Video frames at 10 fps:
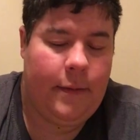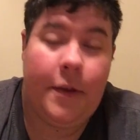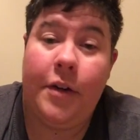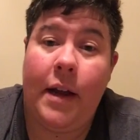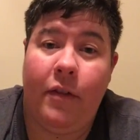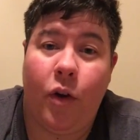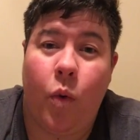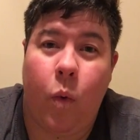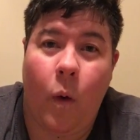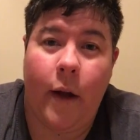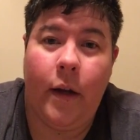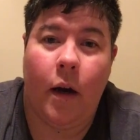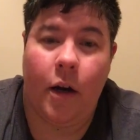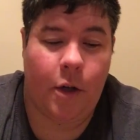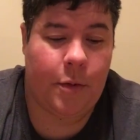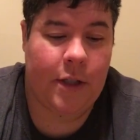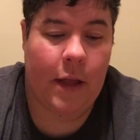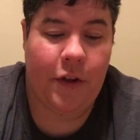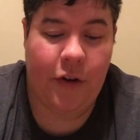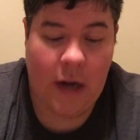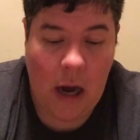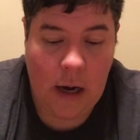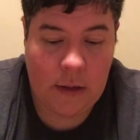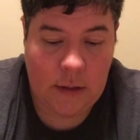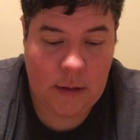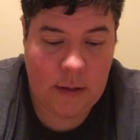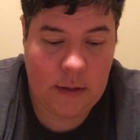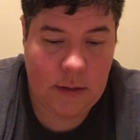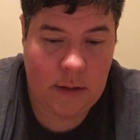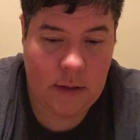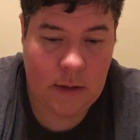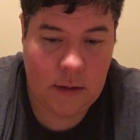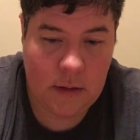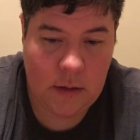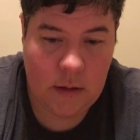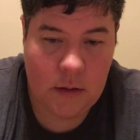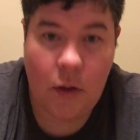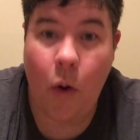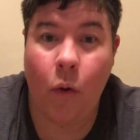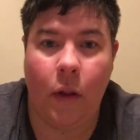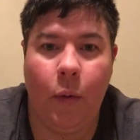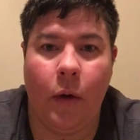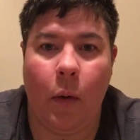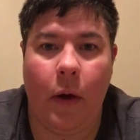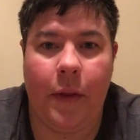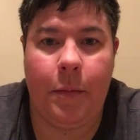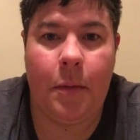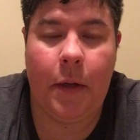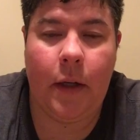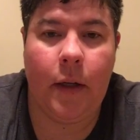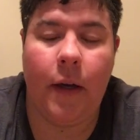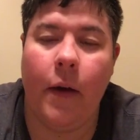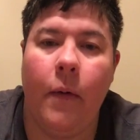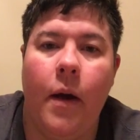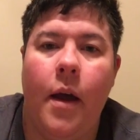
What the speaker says: they're never quite 100%. They're not totally what I want them to be, you know?